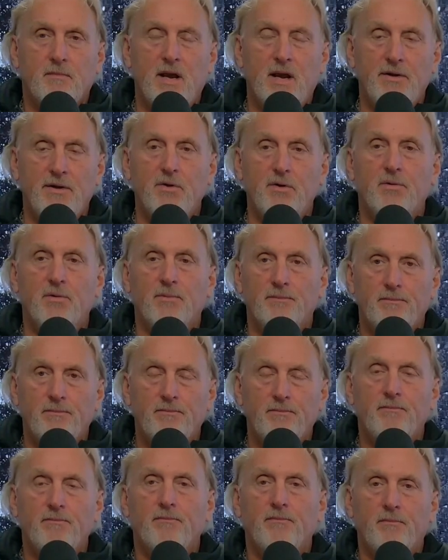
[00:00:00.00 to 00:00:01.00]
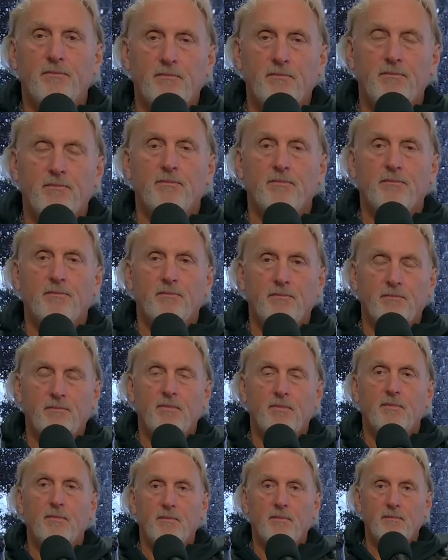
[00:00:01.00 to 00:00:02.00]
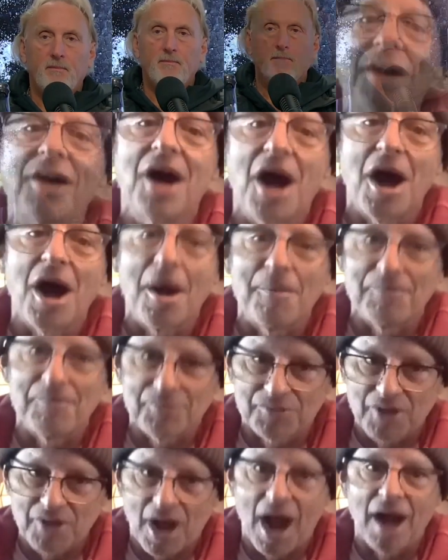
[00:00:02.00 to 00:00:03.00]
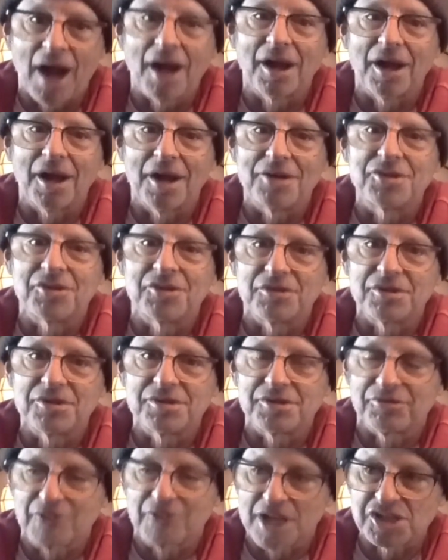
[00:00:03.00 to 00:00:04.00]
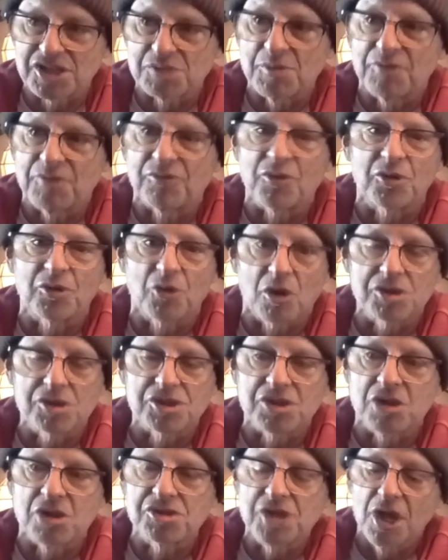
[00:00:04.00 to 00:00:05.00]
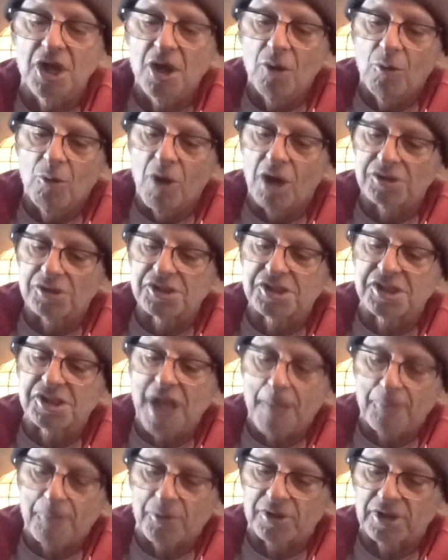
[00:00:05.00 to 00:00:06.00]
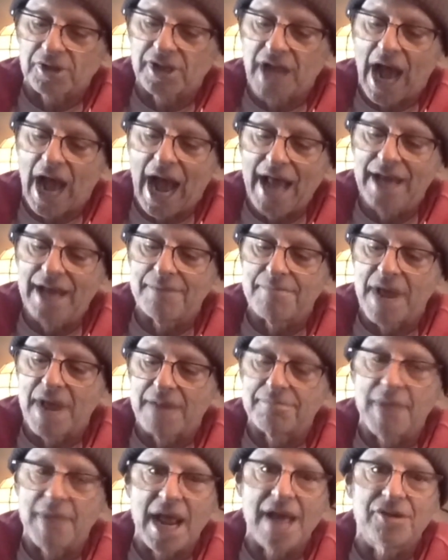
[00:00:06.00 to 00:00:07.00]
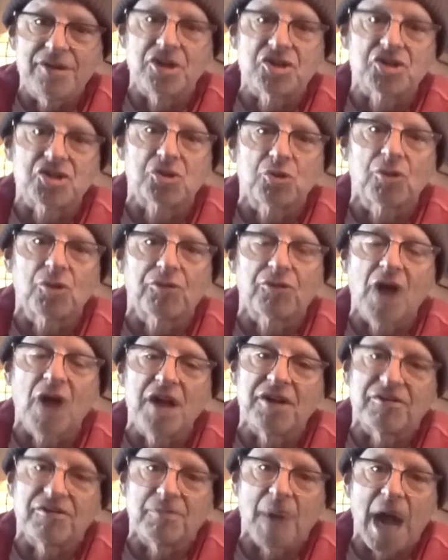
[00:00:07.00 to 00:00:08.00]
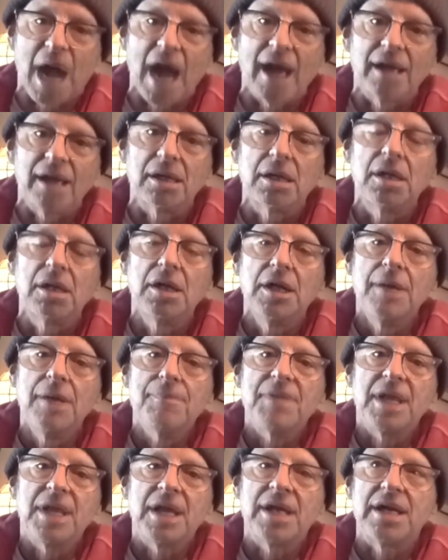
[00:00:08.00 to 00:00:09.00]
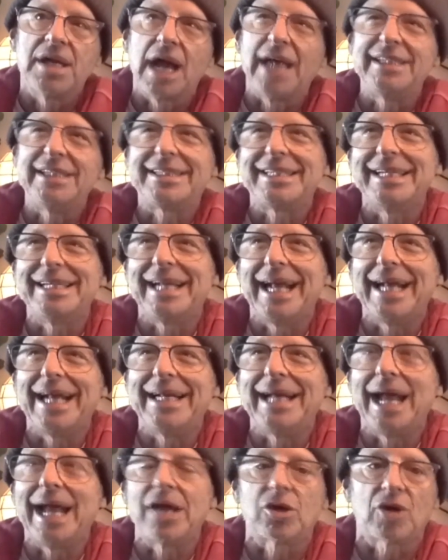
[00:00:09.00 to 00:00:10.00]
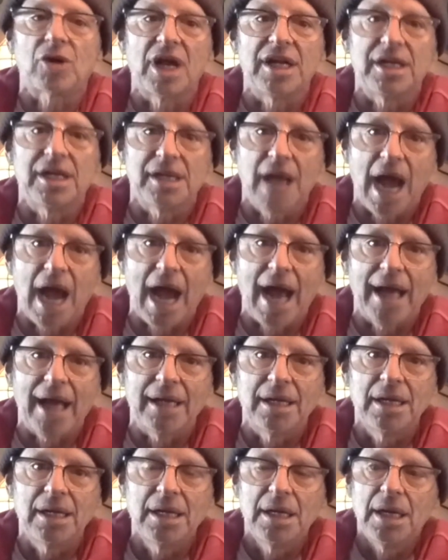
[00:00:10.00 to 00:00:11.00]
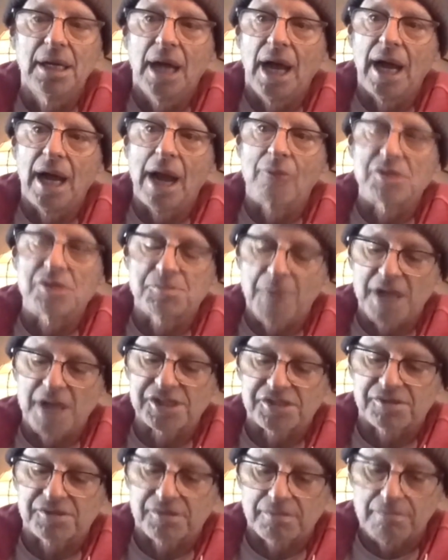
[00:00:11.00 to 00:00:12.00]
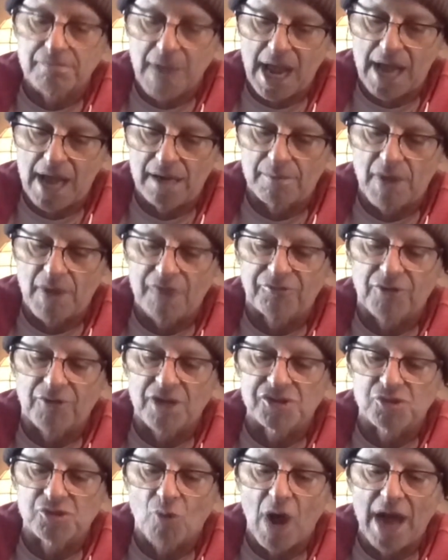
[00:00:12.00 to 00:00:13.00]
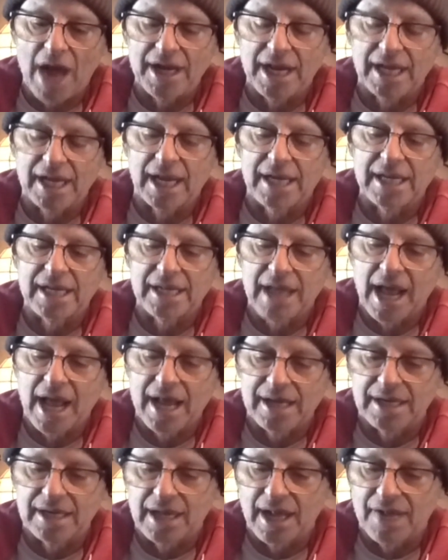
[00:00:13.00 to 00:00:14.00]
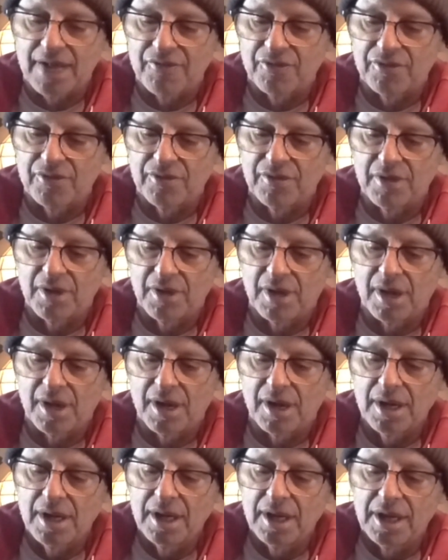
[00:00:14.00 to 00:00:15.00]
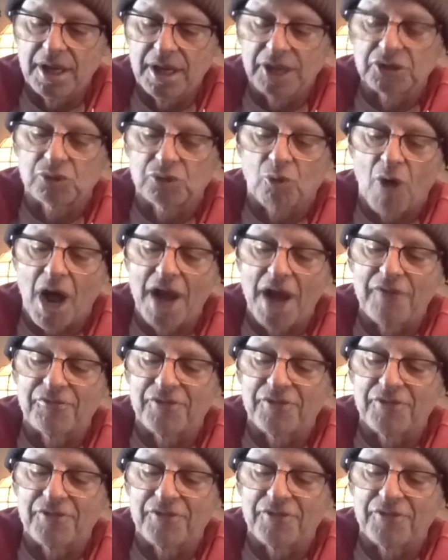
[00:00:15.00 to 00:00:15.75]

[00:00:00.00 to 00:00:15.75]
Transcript: I do. Right? Ohio State guy, yep. um, uh, defenseman for the North Stars. Well, separately, I had met Mandich through a friend of mine in 1988 or 89 and I was best man at my friend's wedding, and and and uh, his